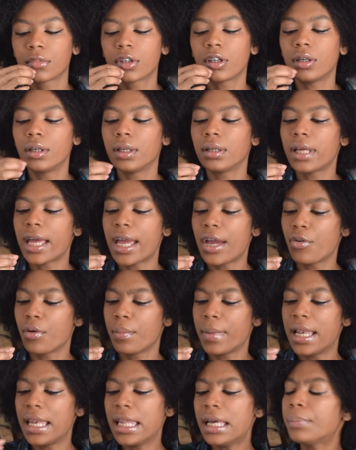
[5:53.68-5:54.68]
got a hair on
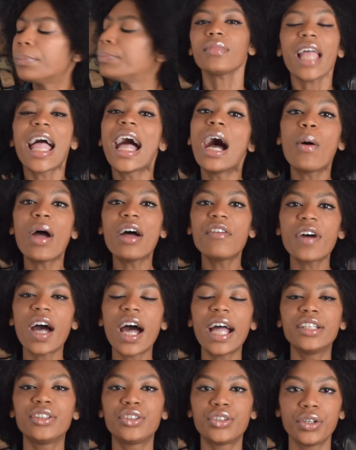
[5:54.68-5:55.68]
my lip. However,
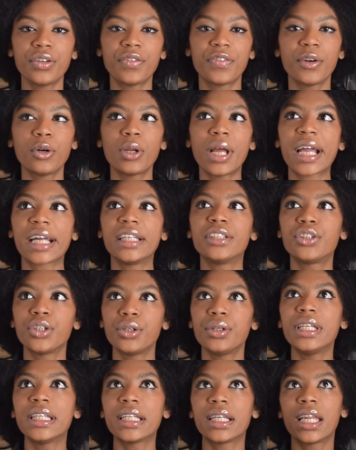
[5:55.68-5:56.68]
I do feel like I do
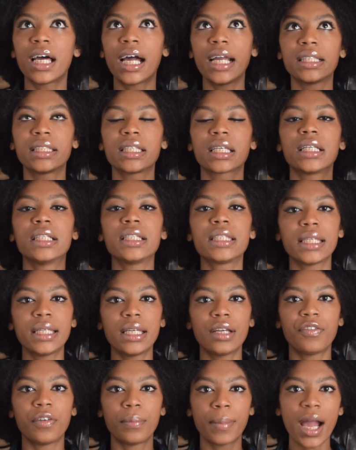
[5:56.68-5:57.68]
need a lighter
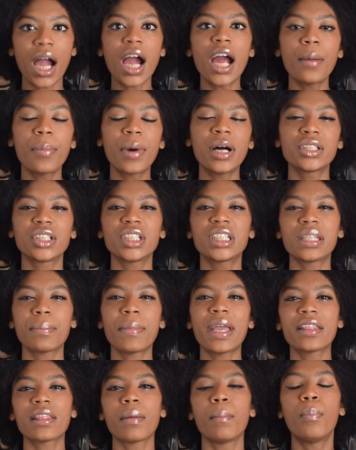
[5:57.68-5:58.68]
concealer for my eyebrows just to
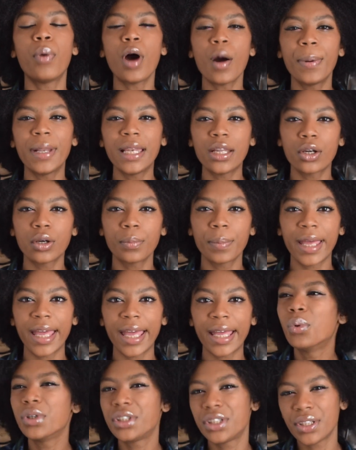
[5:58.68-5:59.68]
make them pop a little
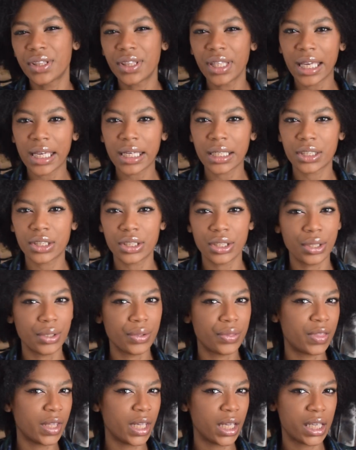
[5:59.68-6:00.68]
bit. What do you think? Do you
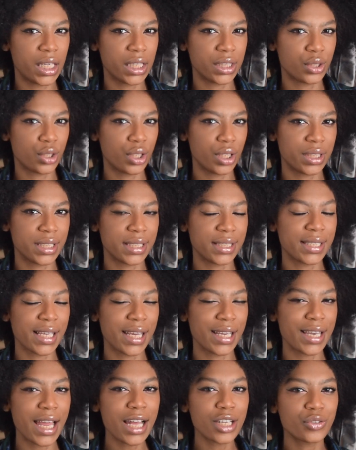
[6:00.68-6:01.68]
think it's good to
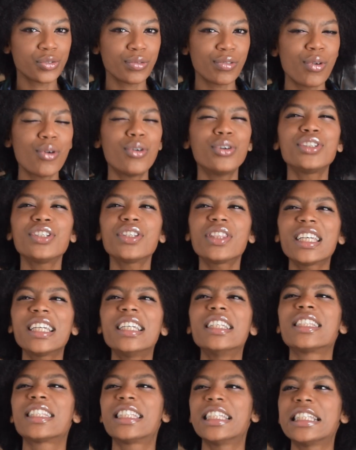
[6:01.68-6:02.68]
stay natural, or do you think
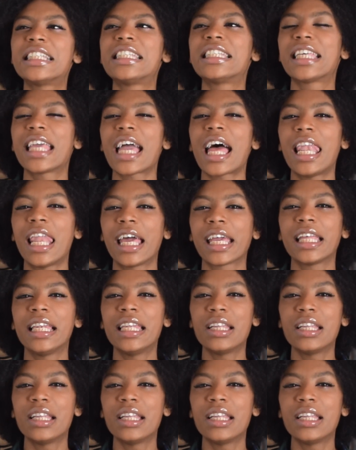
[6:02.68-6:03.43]
it's good to get like a